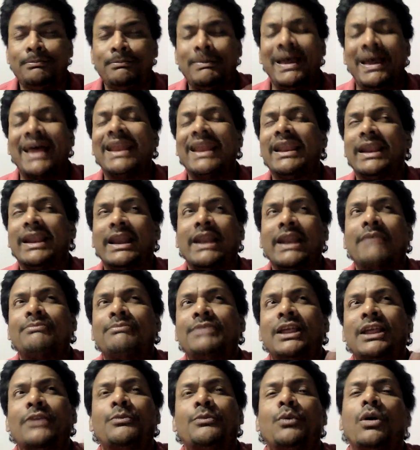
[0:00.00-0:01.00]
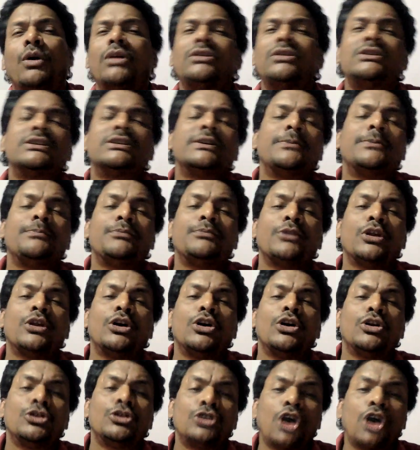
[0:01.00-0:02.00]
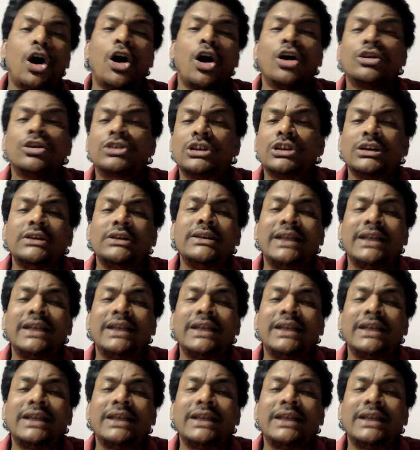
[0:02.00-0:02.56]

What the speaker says: paragraph, that what the author